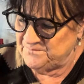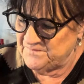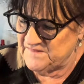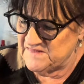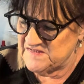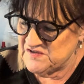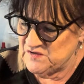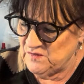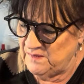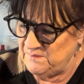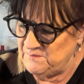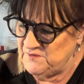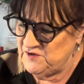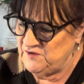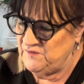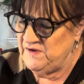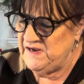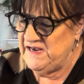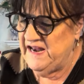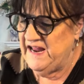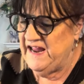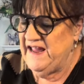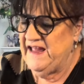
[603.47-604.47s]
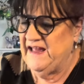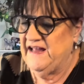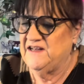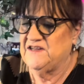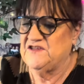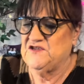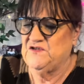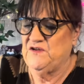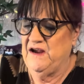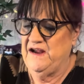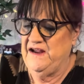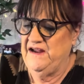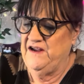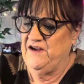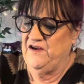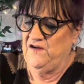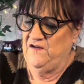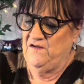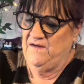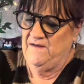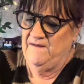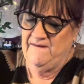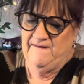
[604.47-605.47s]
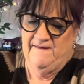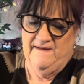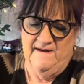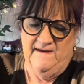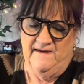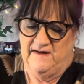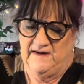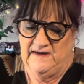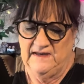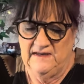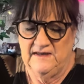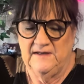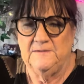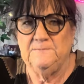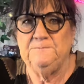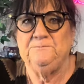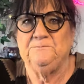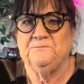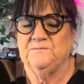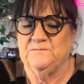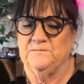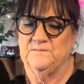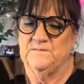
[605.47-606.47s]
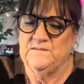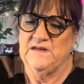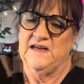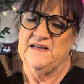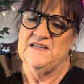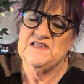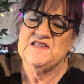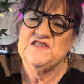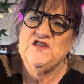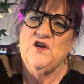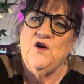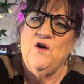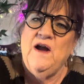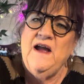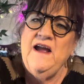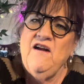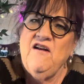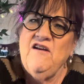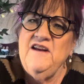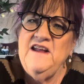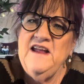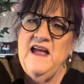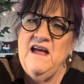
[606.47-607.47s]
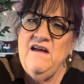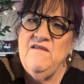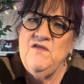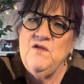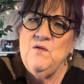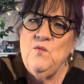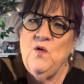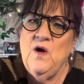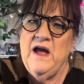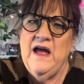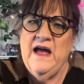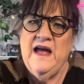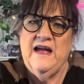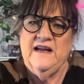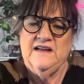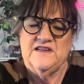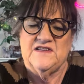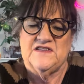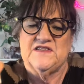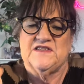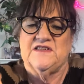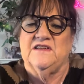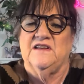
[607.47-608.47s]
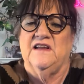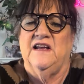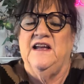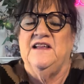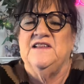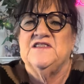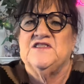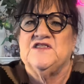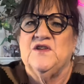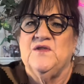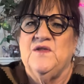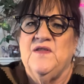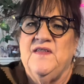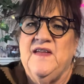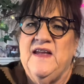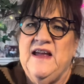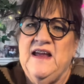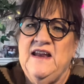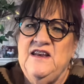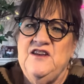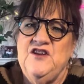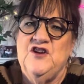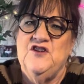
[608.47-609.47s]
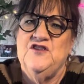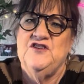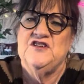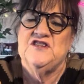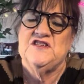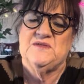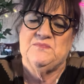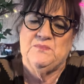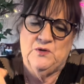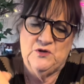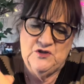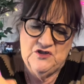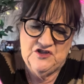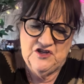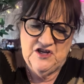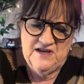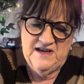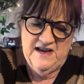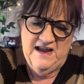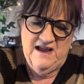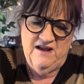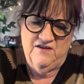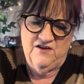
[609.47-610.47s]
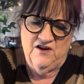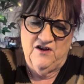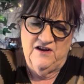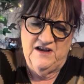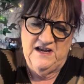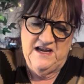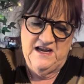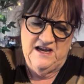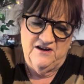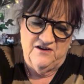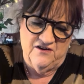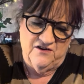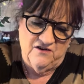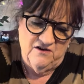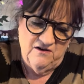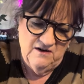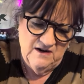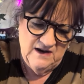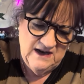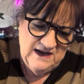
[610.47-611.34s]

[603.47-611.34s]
So I'm doing X right here. And so I already have the wax. And so then you just push it down on here.